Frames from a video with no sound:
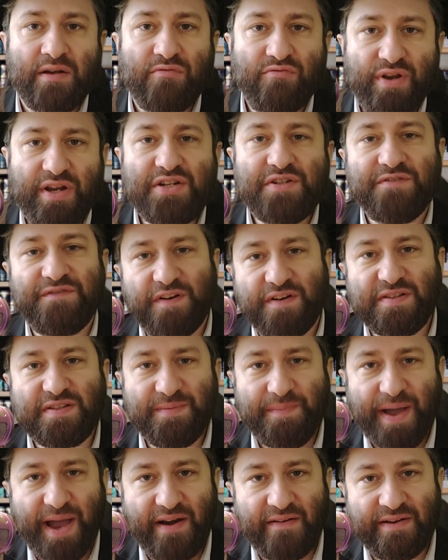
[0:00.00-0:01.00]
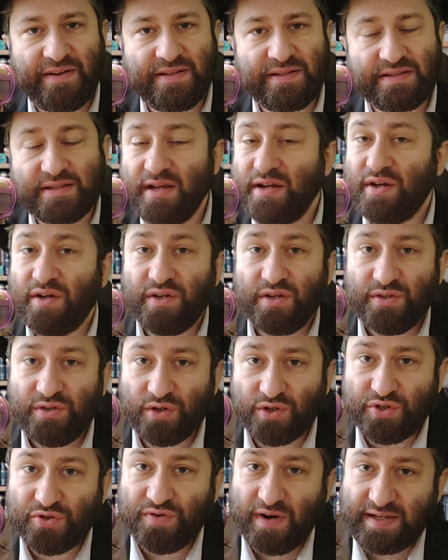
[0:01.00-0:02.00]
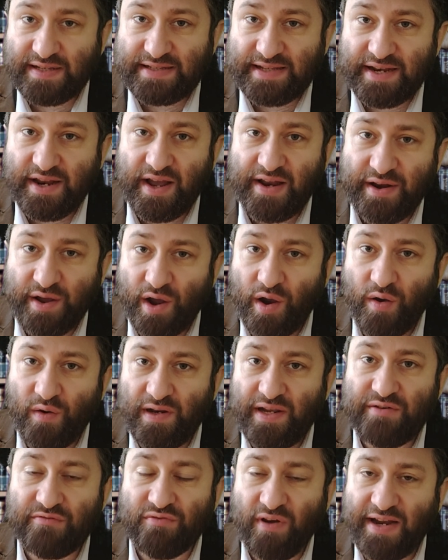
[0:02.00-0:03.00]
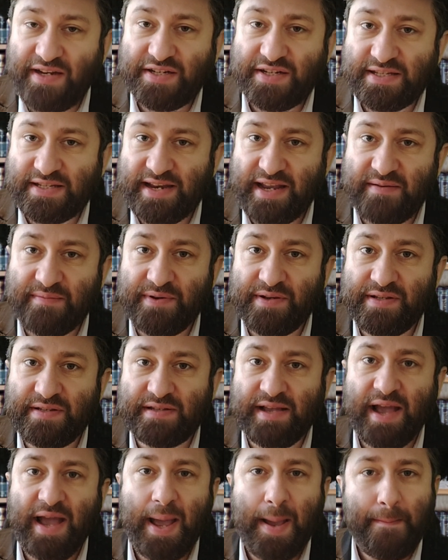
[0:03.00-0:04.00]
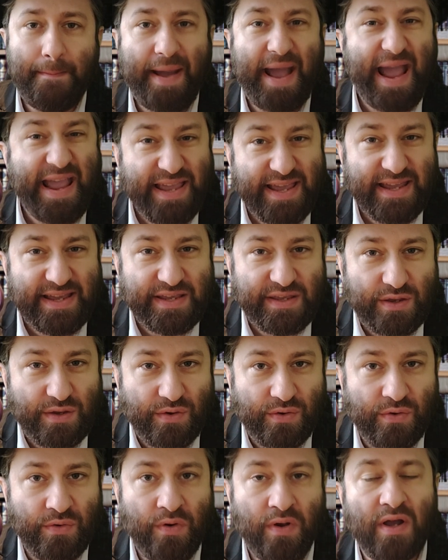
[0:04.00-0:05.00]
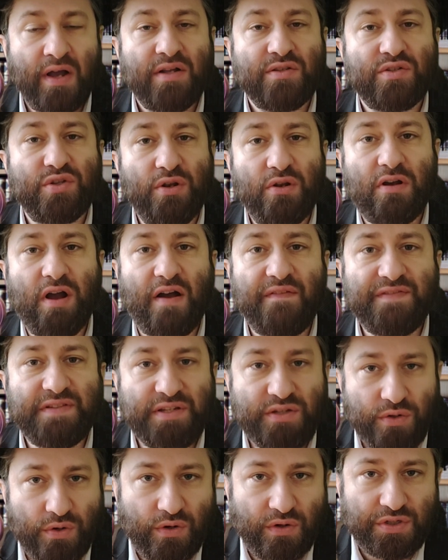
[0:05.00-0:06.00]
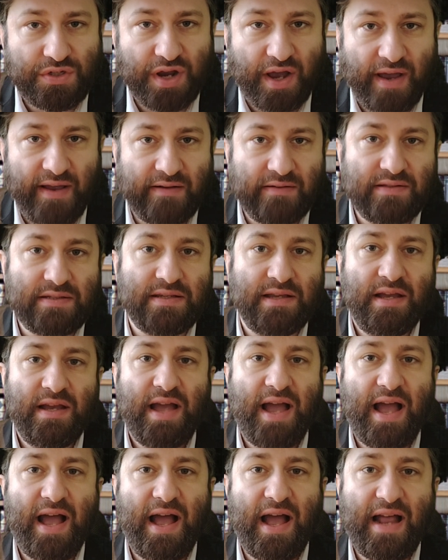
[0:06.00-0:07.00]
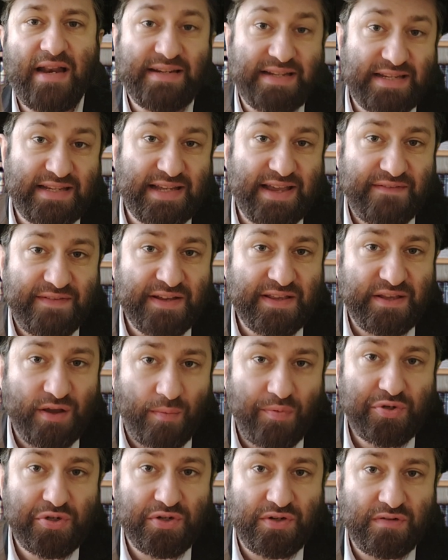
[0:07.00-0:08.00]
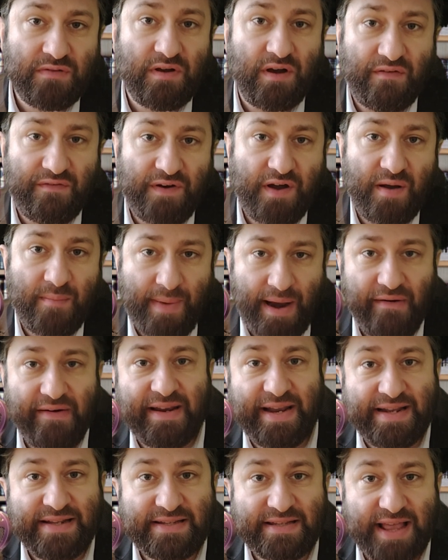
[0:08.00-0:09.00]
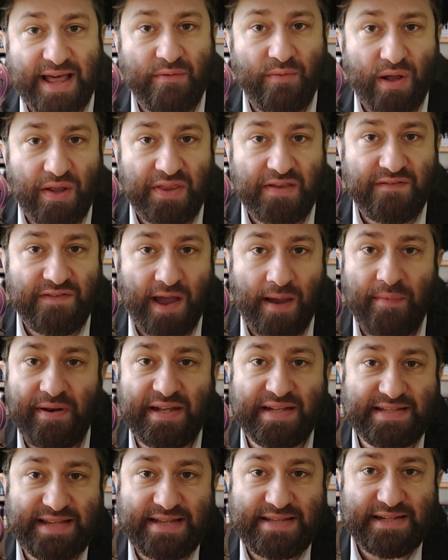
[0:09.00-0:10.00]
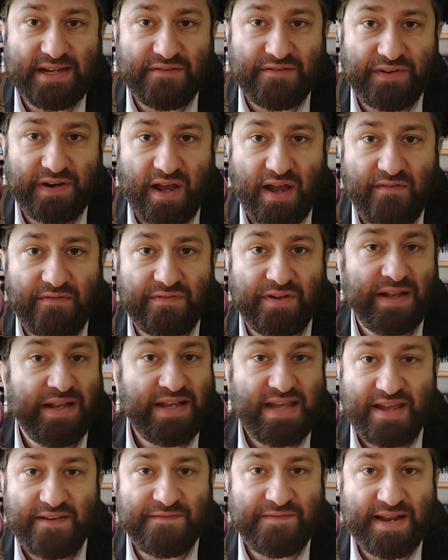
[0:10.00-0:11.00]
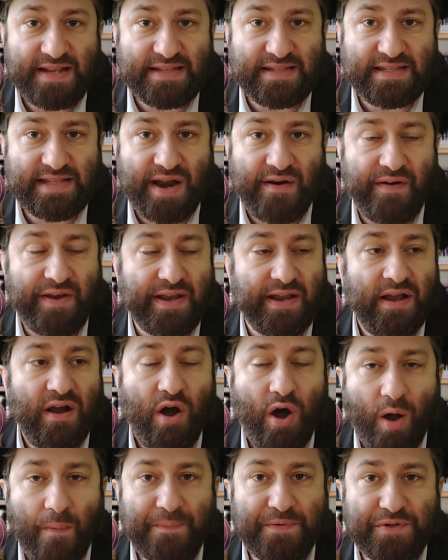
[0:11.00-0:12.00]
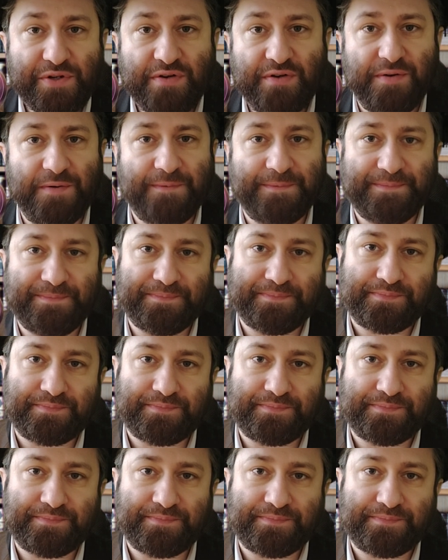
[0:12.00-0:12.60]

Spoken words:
Rich foster parents, your trusted and holy righteous neighbors, paying you to look after your child and giving the option of her marrying into that wealthy family and setting her for life, if necessary, optional.